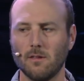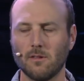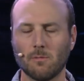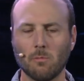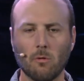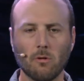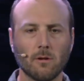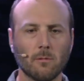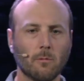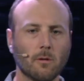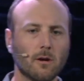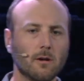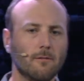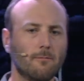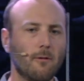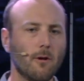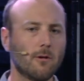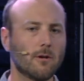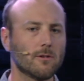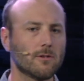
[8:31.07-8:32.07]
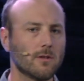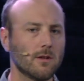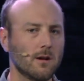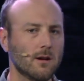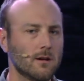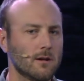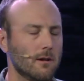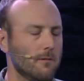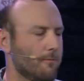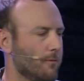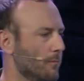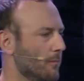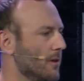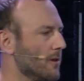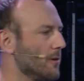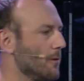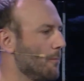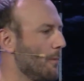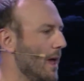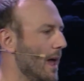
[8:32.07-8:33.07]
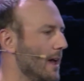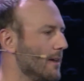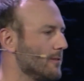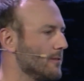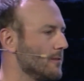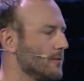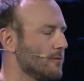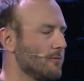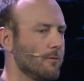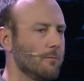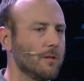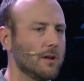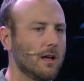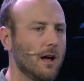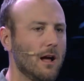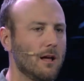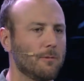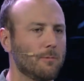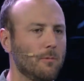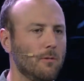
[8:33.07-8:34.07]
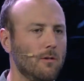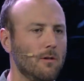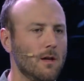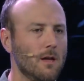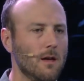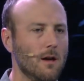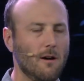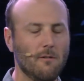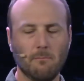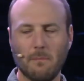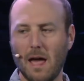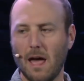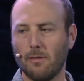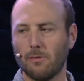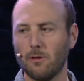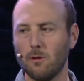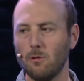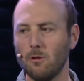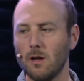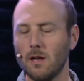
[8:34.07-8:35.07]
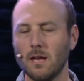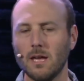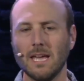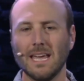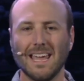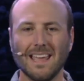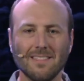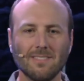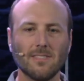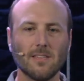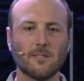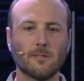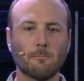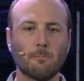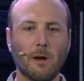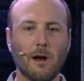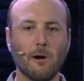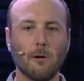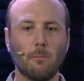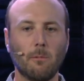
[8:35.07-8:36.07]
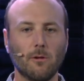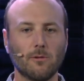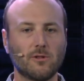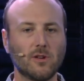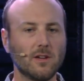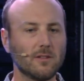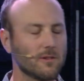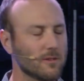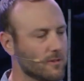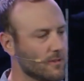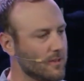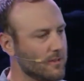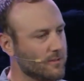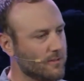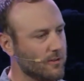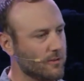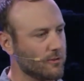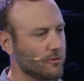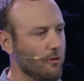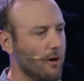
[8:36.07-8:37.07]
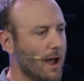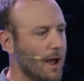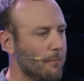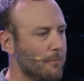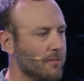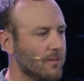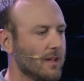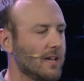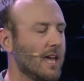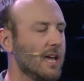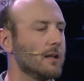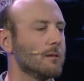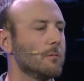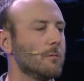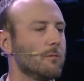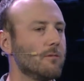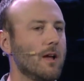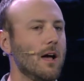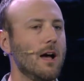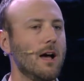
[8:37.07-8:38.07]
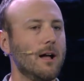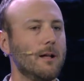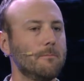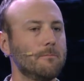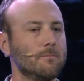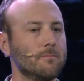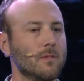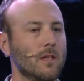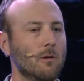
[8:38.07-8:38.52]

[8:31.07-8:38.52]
This morning, we're going to focus on a familiar passage from the Gospel of Matthew. In this parable, Jesus is describing the kingdom of God.